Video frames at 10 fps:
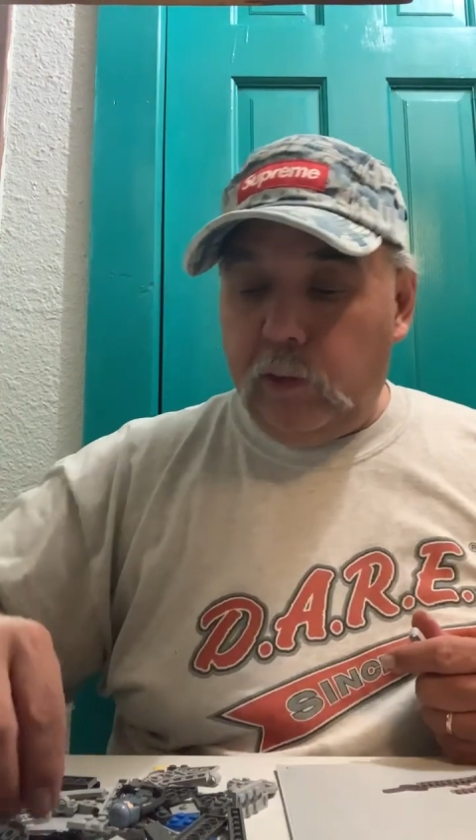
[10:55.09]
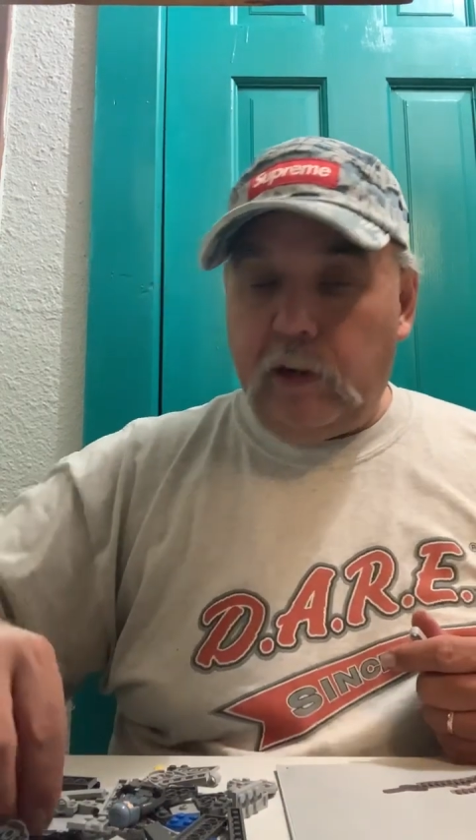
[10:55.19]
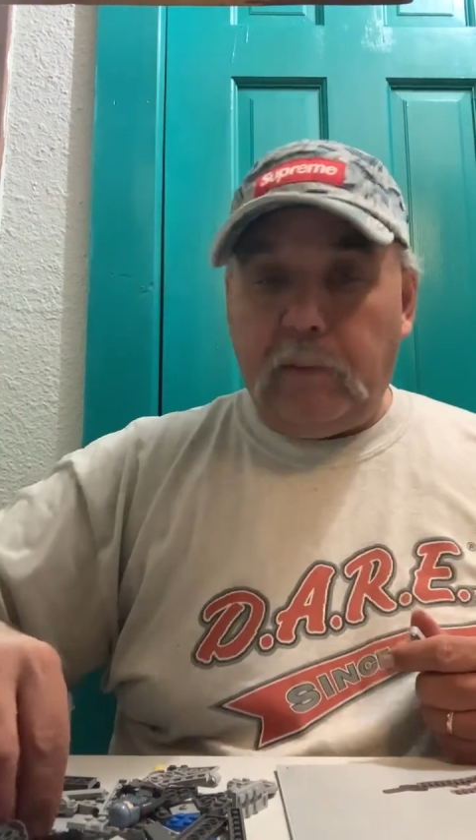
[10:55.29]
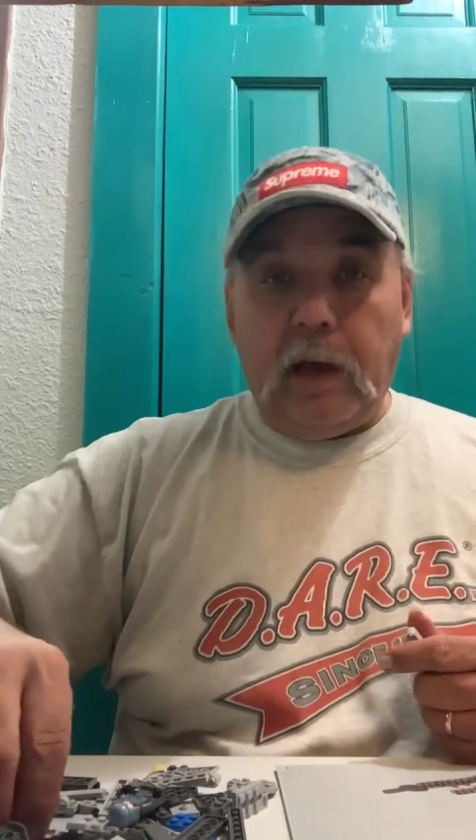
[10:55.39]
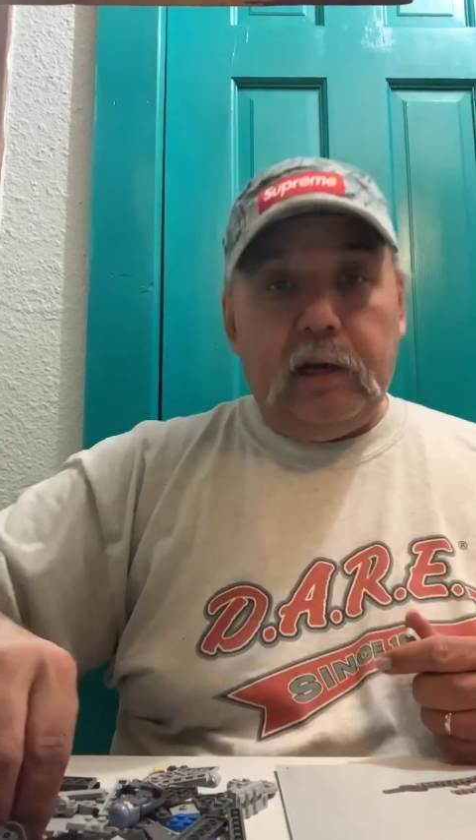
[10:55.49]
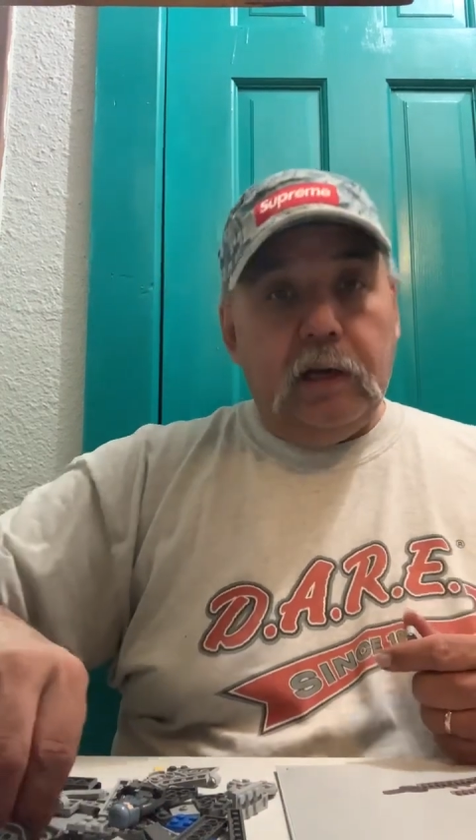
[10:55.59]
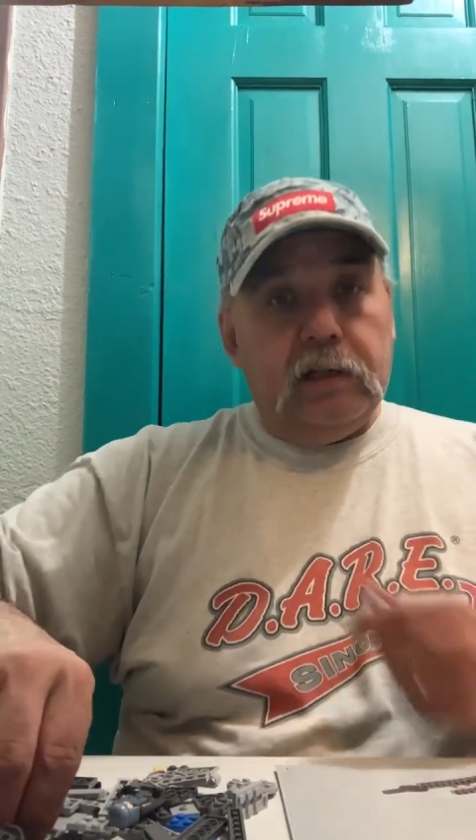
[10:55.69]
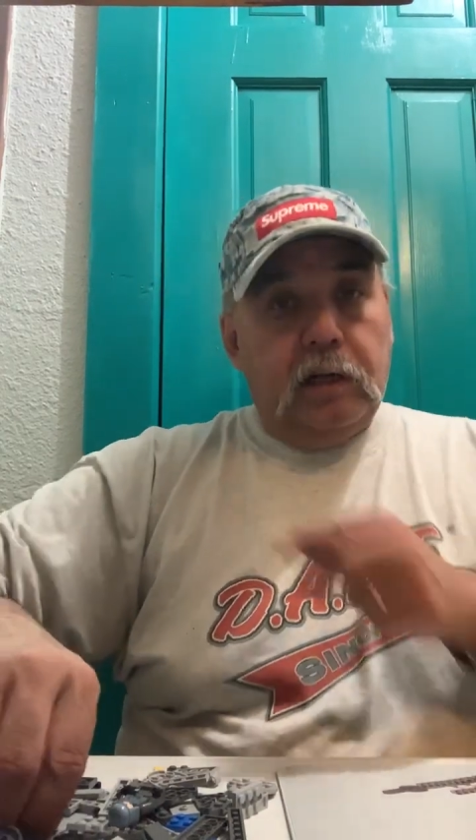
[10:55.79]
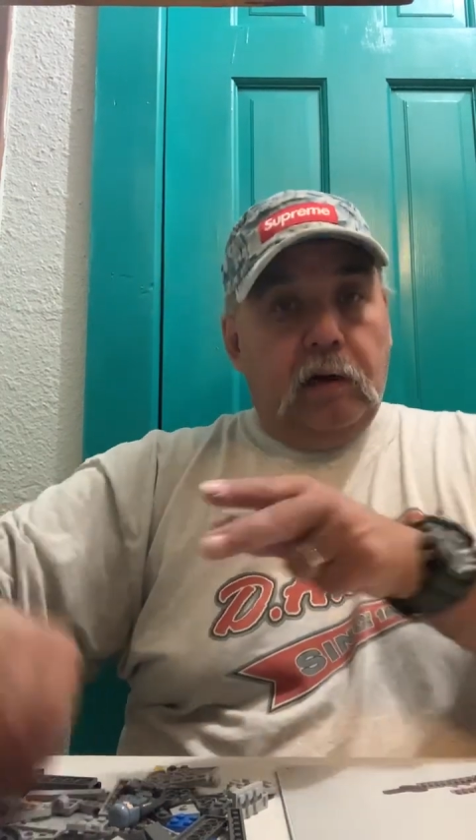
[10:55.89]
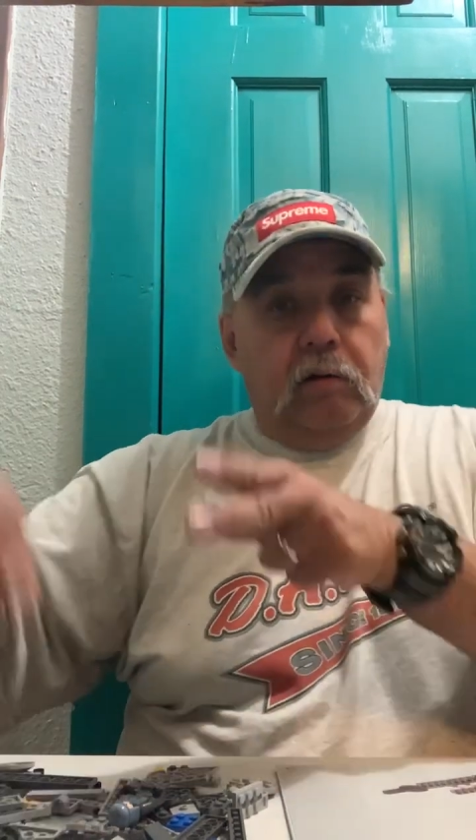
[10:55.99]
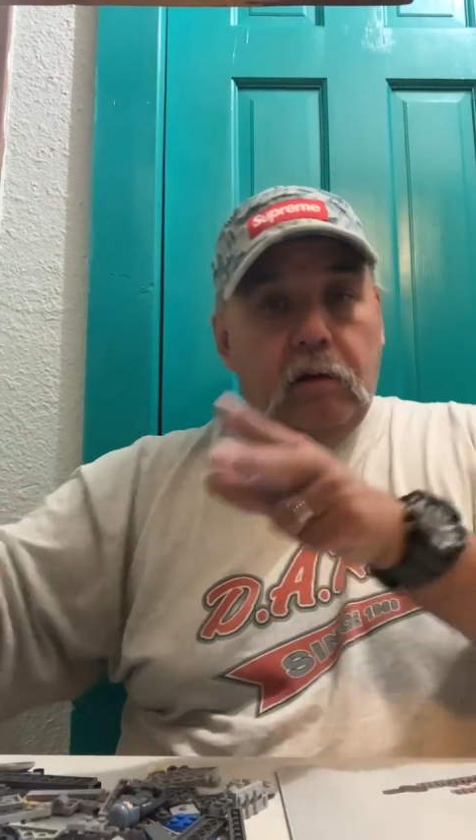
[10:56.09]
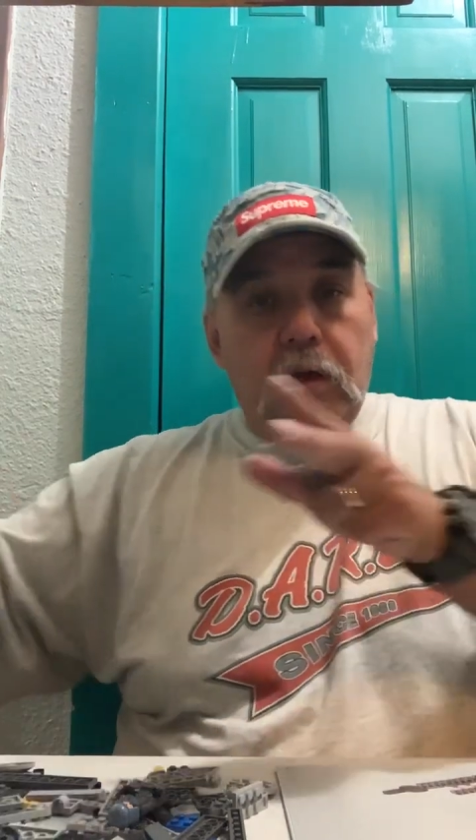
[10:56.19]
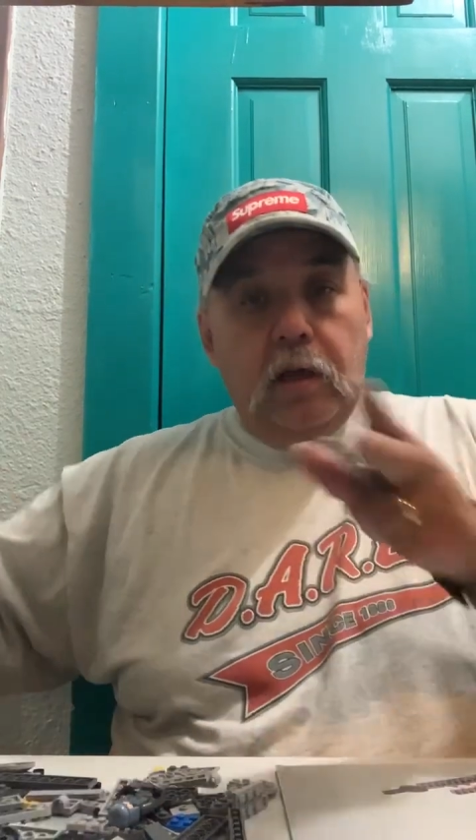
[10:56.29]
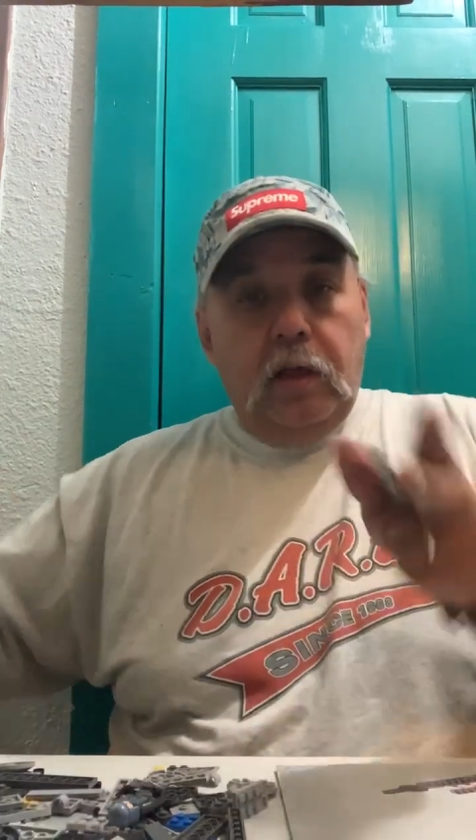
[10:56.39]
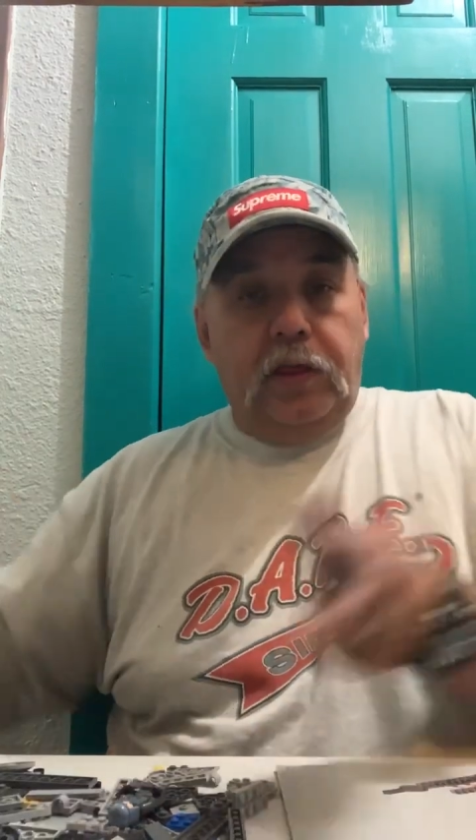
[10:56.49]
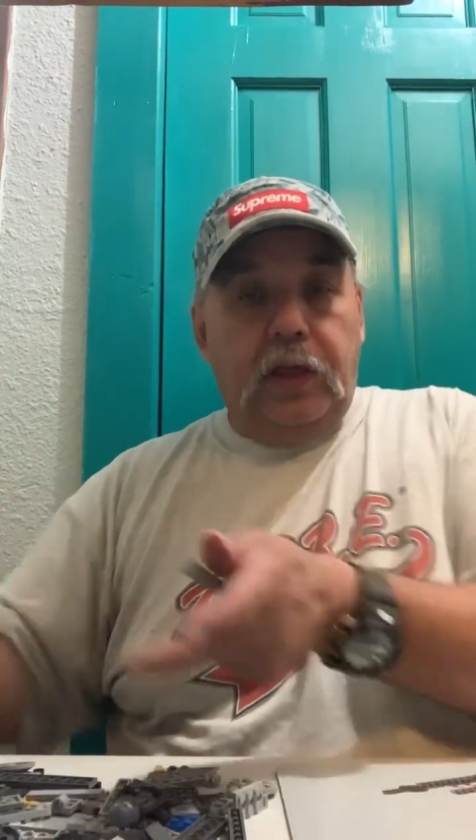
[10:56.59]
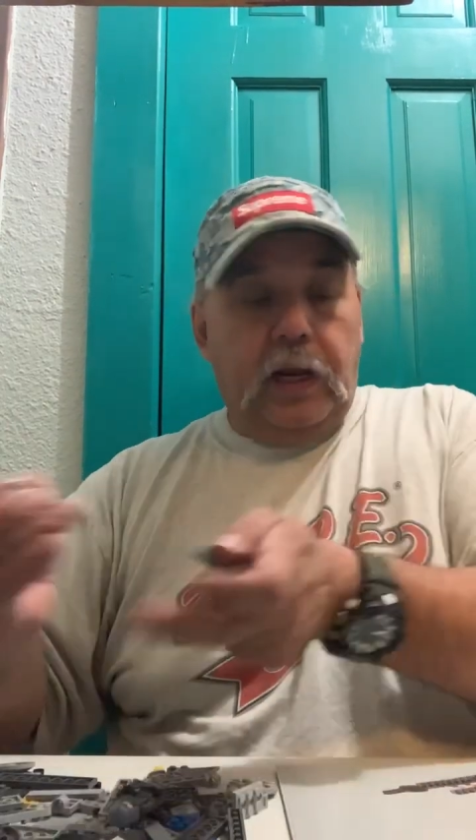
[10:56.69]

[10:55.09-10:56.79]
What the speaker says: what I might do is it'll thin